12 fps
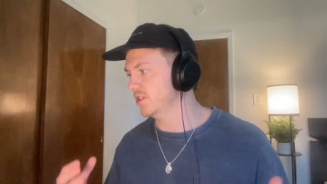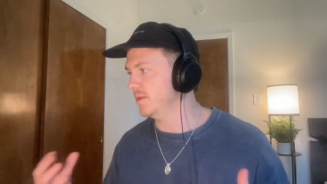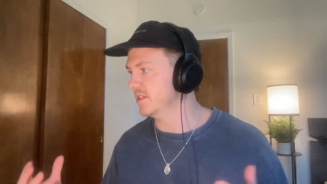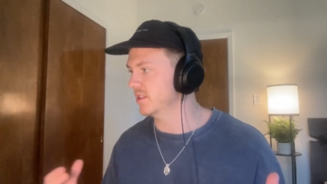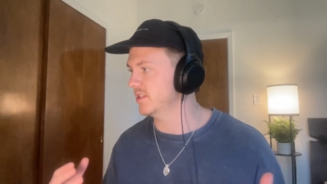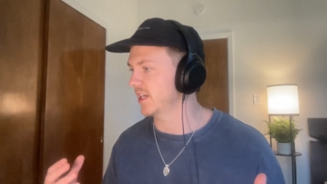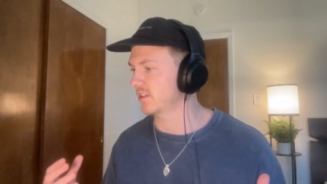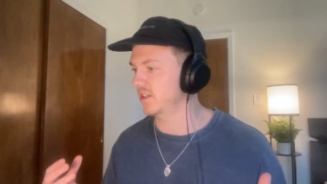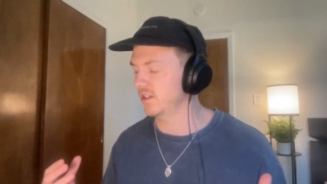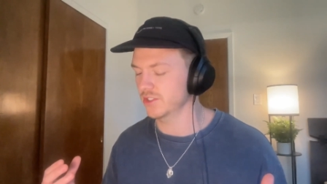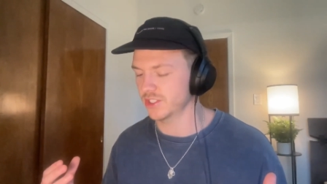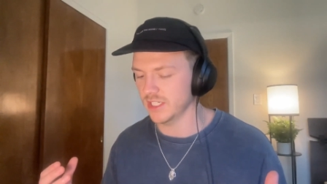pieces of the
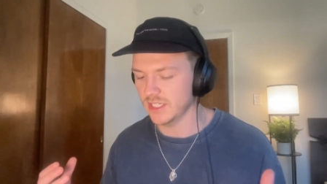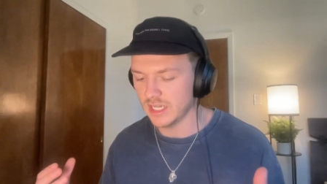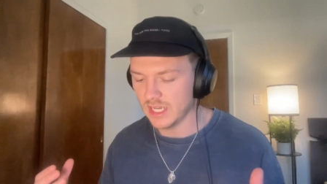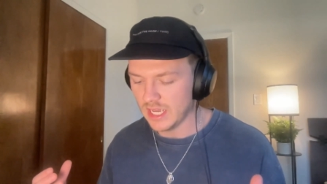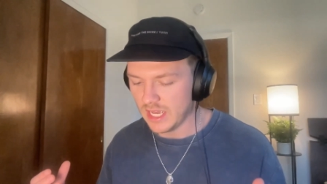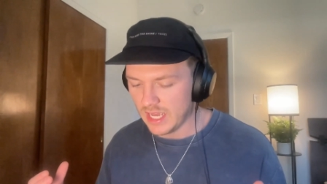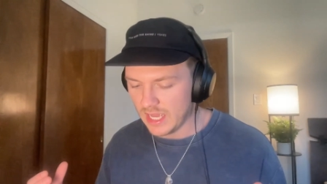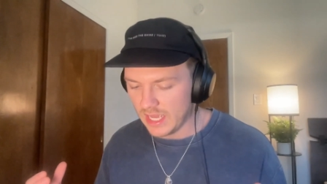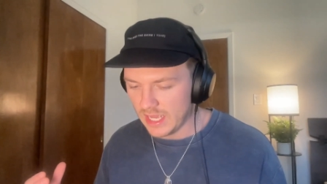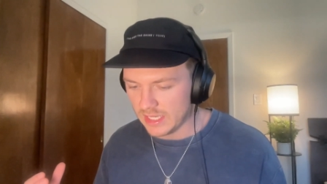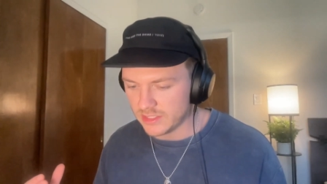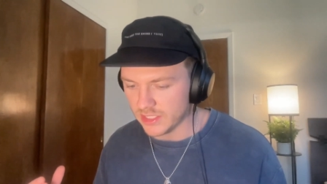technology,
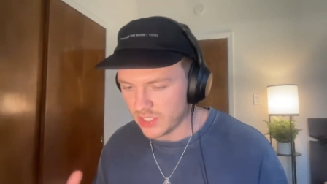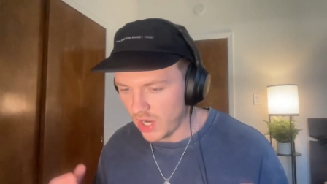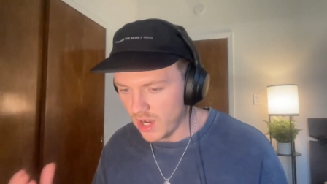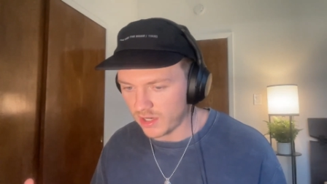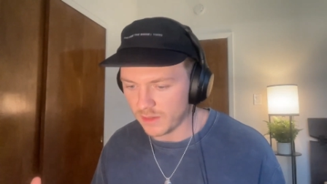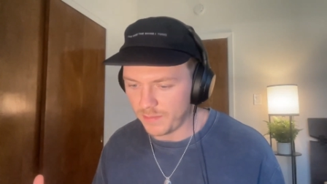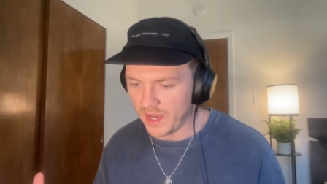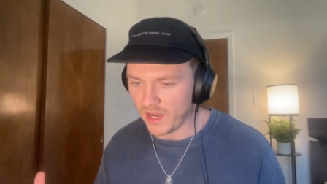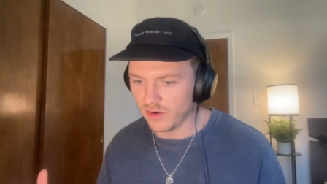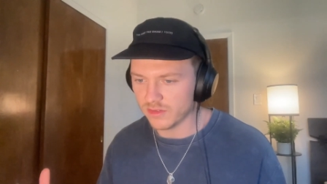to talk about